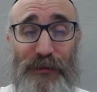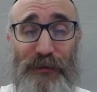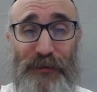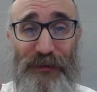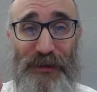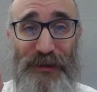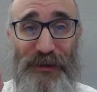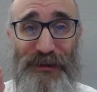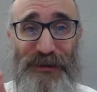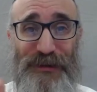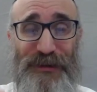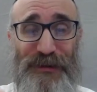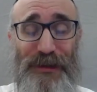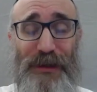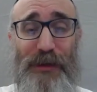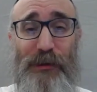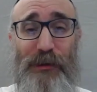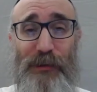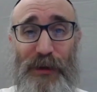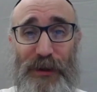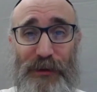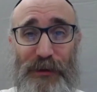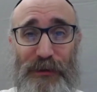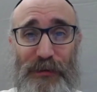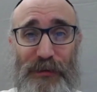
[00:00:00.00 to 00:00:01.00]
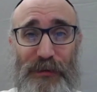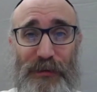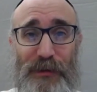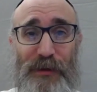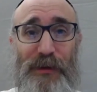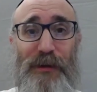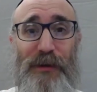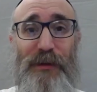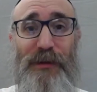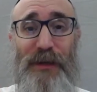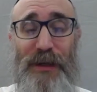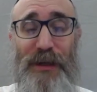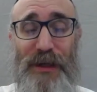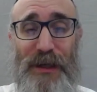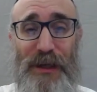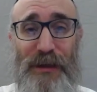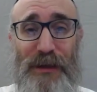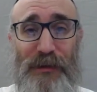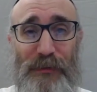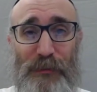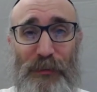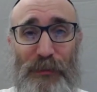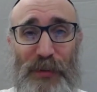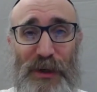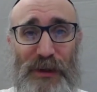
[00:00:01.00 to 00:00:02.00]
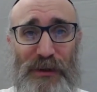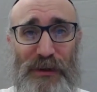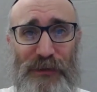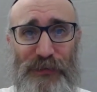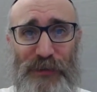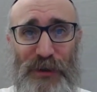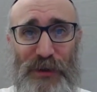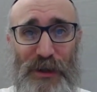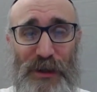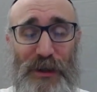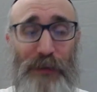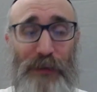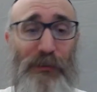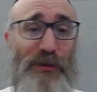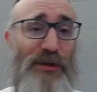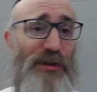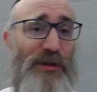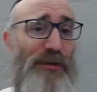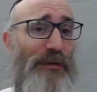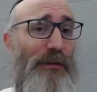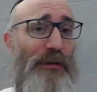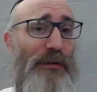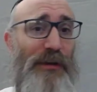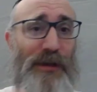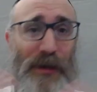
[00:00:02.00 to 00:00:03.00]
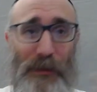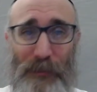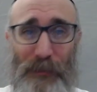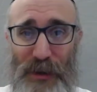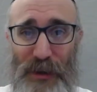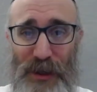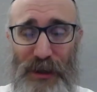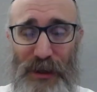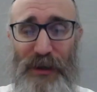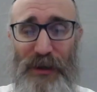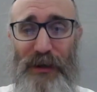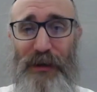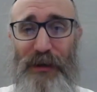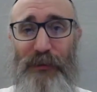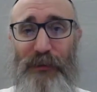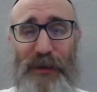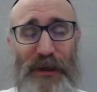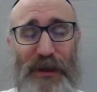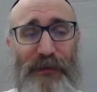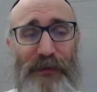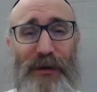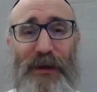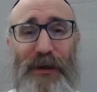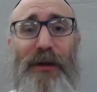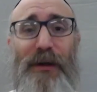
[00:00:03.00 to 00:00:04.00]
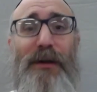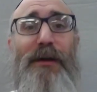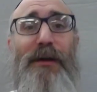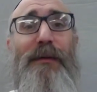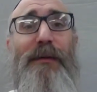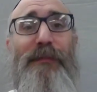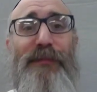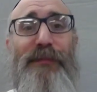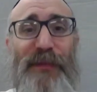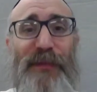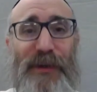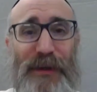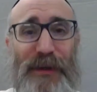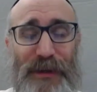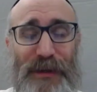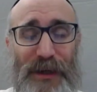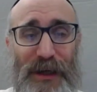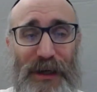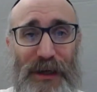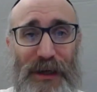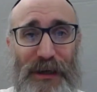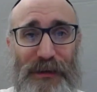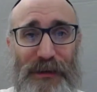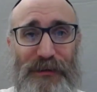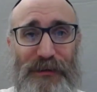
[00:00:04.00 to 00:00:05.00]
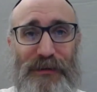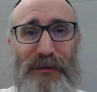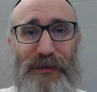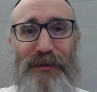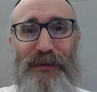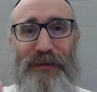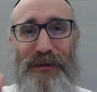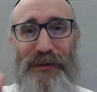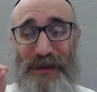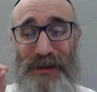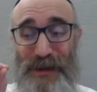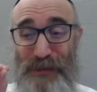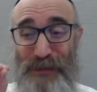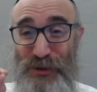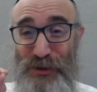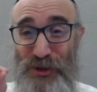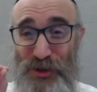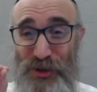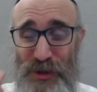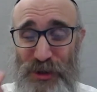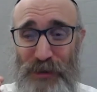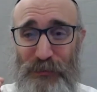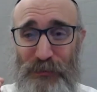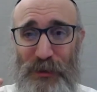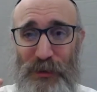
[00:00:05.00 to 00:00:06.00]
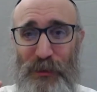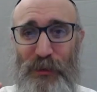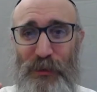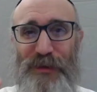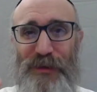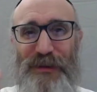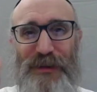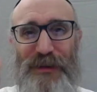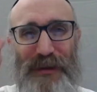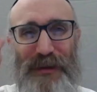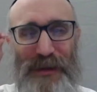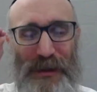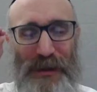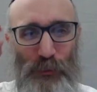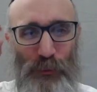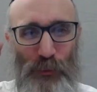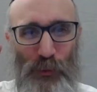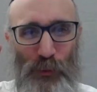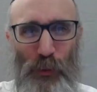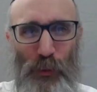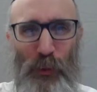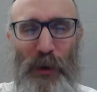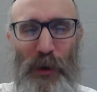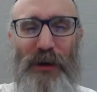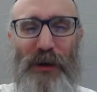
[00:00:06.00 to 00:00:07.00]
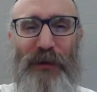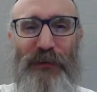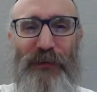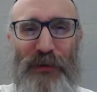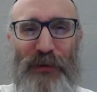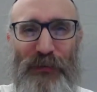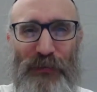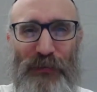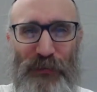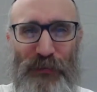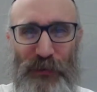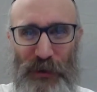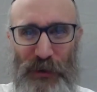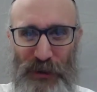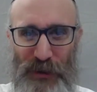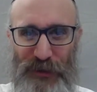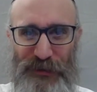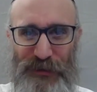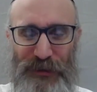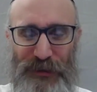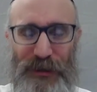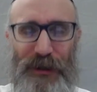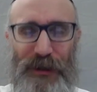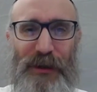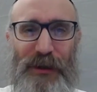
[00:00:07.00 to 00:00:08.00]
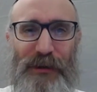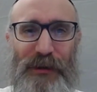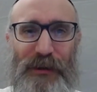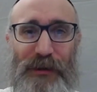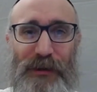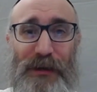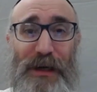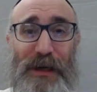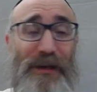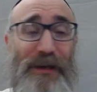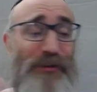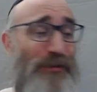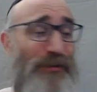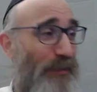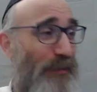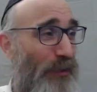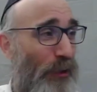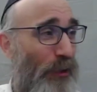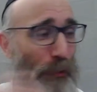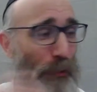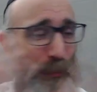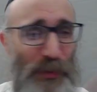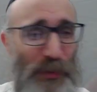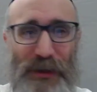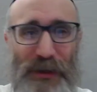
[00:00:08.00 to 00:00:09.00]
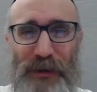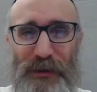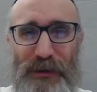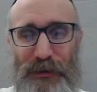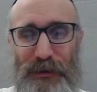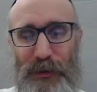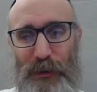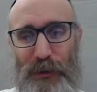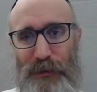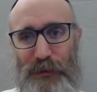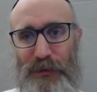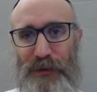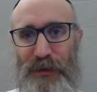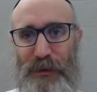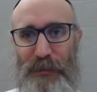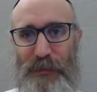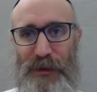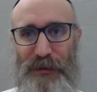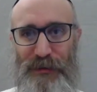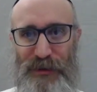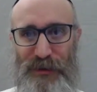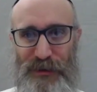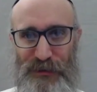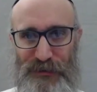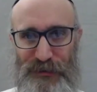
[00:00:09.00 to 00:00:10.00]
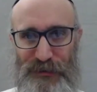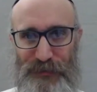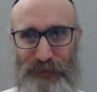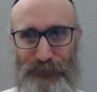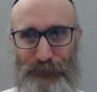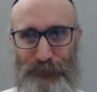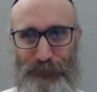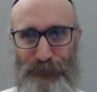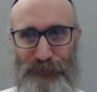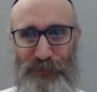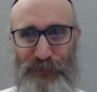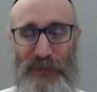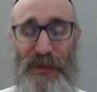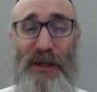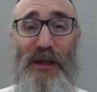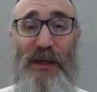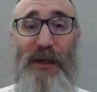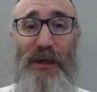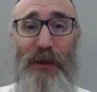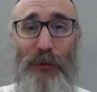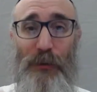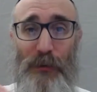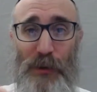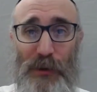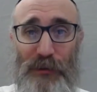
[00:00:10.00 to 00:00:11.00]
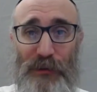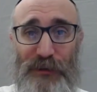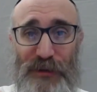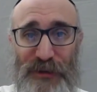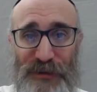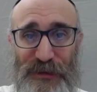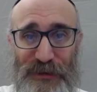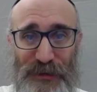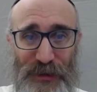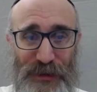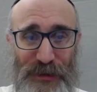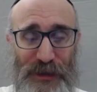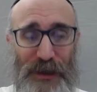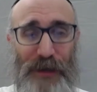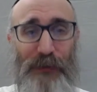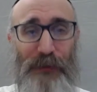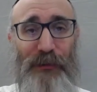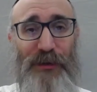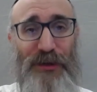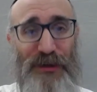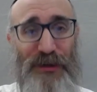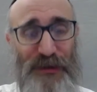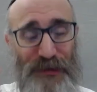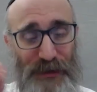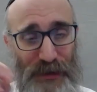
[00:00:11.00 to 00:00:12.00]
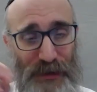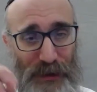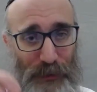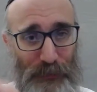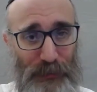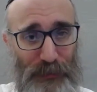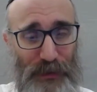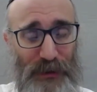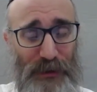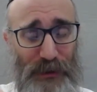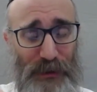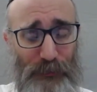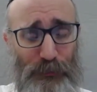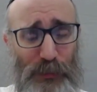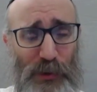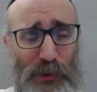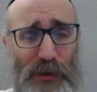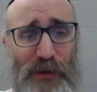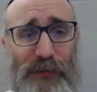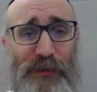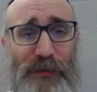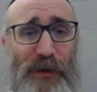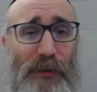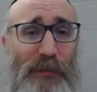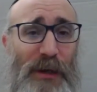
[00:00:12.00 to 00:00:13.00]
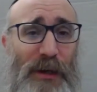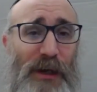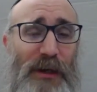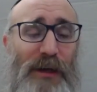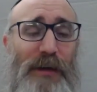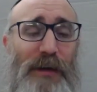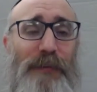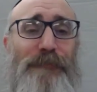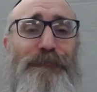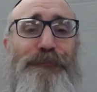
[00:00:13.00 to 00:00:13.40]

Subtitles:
secret, the hidden part of Torah, which is called Kabbalah, whatever, that the Rabbi Shimon was like one of the first that openly taught about this. He wrote the Zohar, which is a book of Kabbalah.